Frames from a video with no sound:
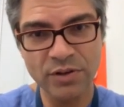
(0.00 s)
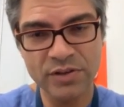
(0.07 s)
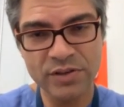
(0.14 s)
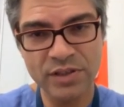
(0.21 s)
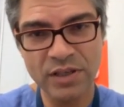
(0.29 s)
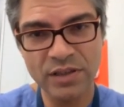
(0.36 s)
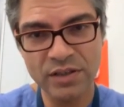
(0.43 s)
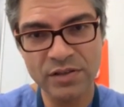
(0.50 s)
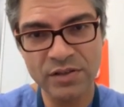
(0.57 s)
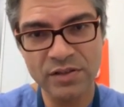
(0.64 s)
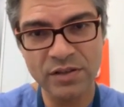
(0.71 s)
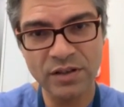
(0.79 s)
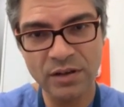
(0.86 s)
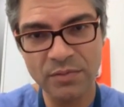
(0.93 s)
seeing
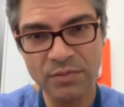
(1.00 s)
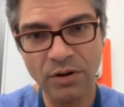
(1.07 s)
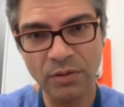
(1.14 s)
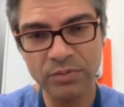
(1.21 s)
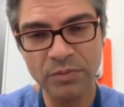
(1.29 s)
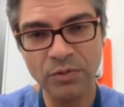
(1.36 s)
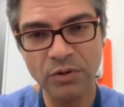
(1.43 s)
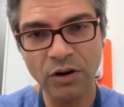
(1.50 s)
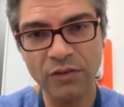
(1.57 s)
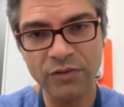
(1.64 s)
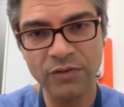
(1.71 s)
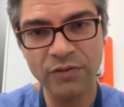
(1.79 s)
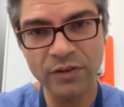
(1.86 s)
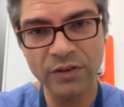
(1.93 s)
this problem more often,